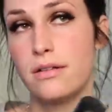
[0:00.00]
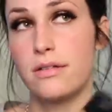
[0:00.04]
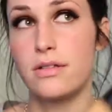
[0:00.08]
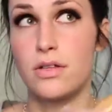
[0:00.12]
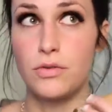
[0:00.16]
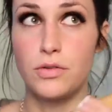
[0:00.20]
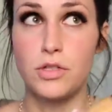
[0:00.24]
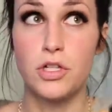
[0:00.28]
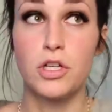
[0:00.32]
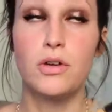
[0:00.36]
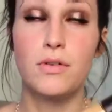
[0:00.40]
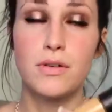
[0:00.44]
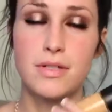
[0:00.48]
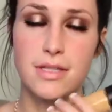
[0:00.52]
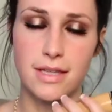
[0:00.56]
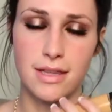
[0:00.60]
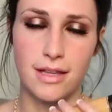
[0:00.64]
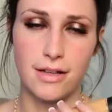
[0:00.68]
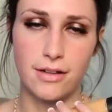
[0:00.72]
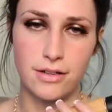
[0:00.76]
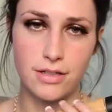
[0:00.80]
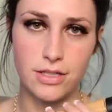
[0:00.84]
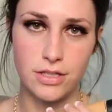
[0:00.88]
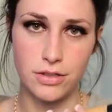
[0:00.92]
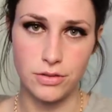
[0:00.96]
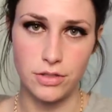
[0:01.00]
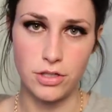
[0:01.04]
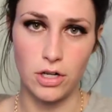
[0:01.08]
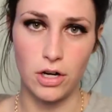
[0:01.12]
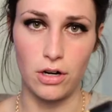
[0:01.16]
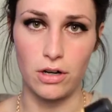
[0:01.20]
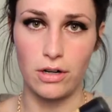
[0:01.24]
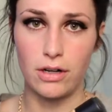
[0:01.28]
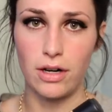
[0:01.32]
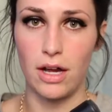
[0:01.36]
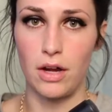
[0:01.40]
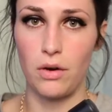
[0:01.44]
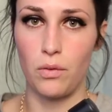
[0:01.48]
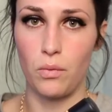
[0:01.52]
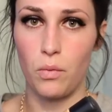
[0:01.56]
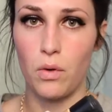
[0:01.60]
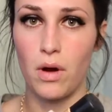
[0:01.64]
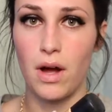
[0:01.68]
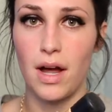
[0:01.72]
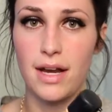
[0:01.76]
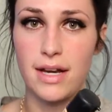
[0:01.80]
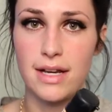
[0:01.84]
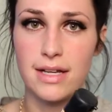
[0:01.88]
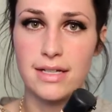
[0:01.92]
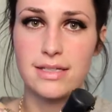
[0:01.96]
So 2 is a little too dark, and
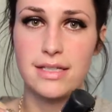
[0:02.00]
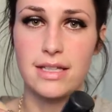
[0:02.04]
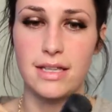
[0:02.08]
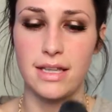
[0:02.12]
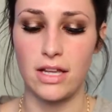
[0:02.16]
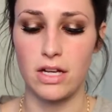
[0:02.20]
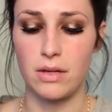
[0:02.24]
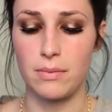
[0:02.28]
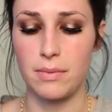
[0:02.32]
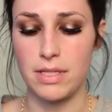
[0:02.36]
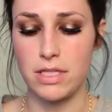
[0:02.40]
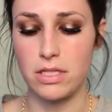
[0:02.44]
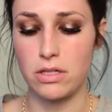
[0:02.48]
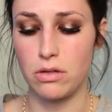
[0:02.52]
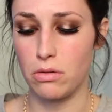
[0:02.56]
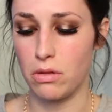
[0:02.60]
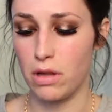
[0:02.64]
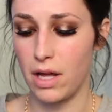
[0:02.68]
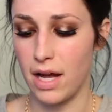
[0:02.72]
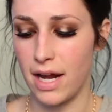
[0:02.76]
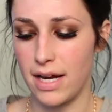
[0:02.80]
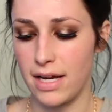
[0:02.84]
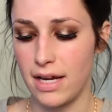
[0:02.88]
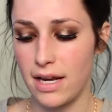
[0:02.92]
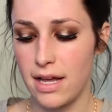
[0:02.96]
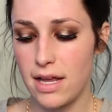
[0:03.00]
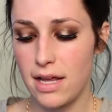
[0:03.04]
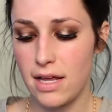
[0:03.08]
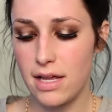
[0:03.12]
1 is a little bit too light.